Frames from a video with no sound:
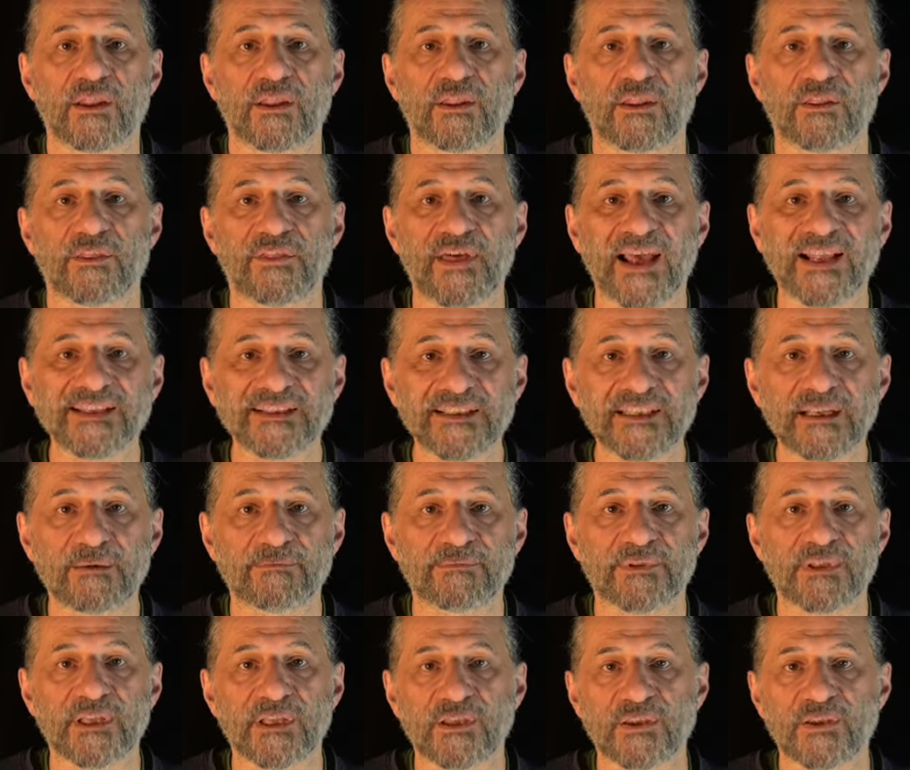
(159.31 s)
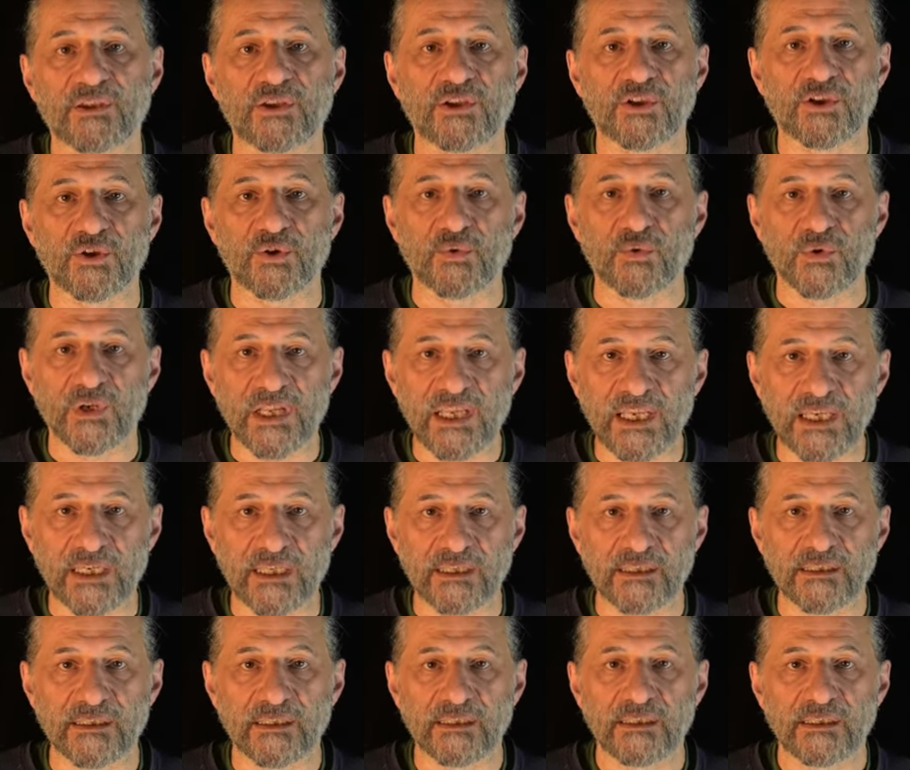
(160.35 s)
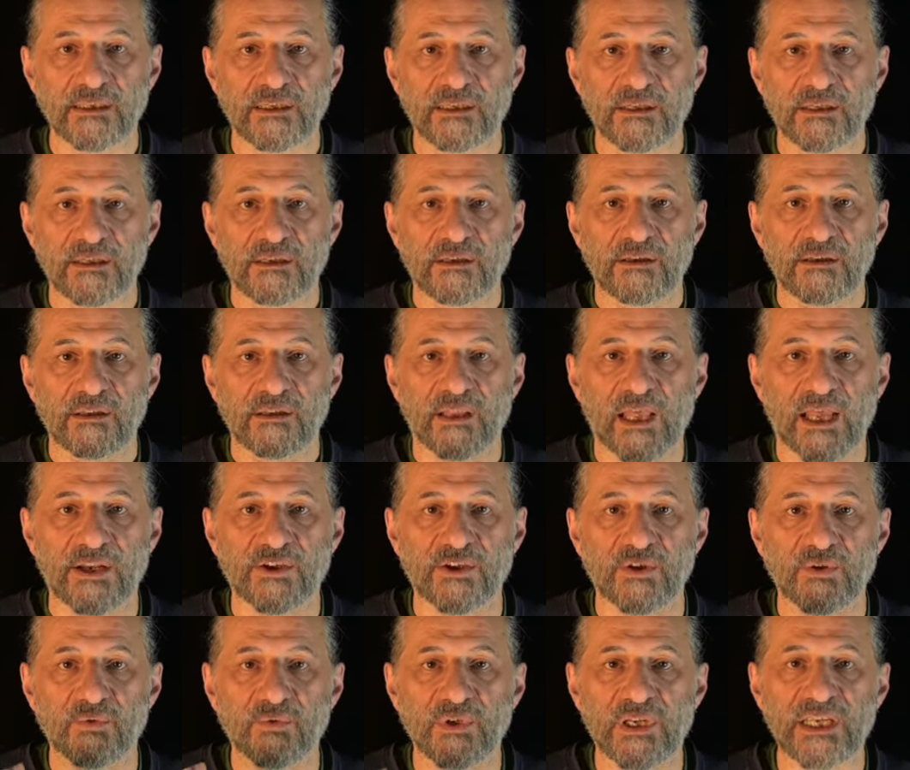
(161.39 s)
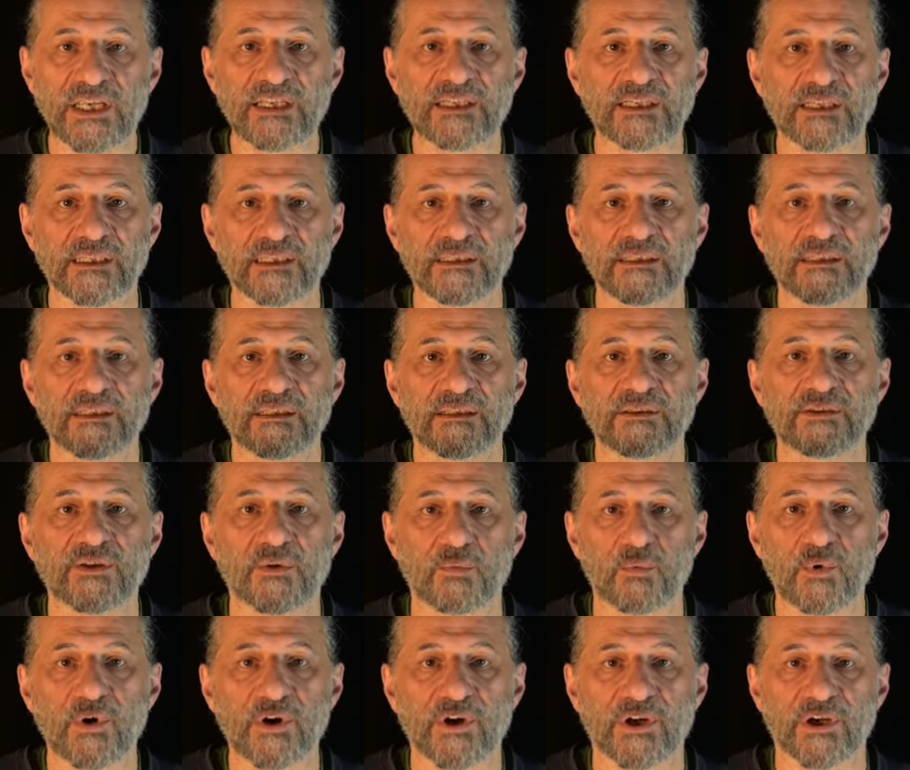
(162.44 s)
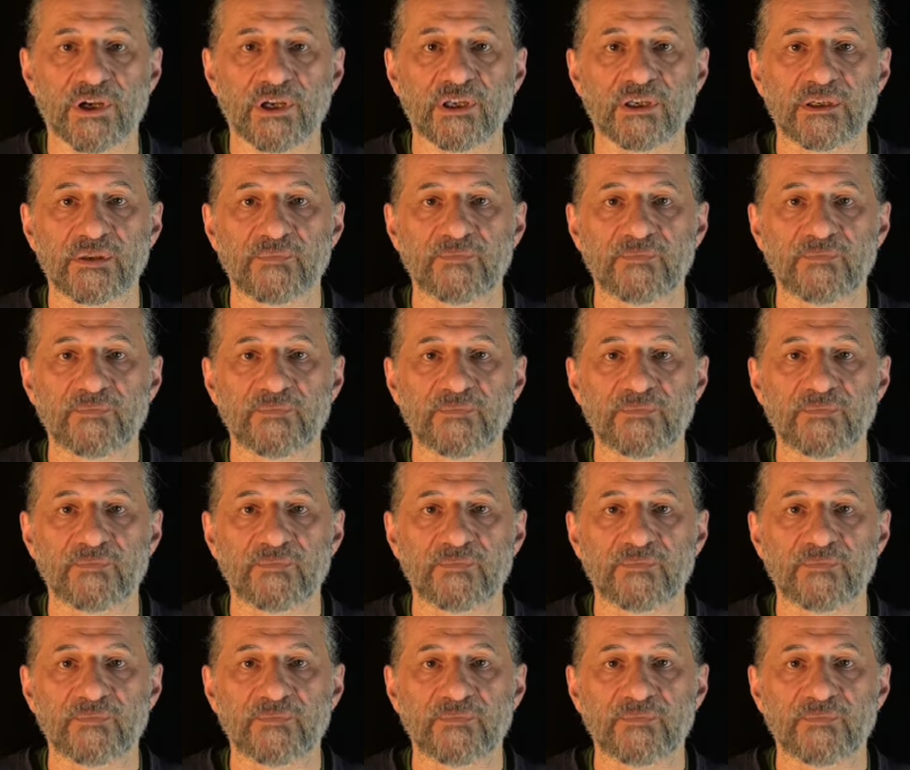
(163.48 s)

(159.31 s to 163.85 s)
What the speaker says: That's something that you need, and you need it to work,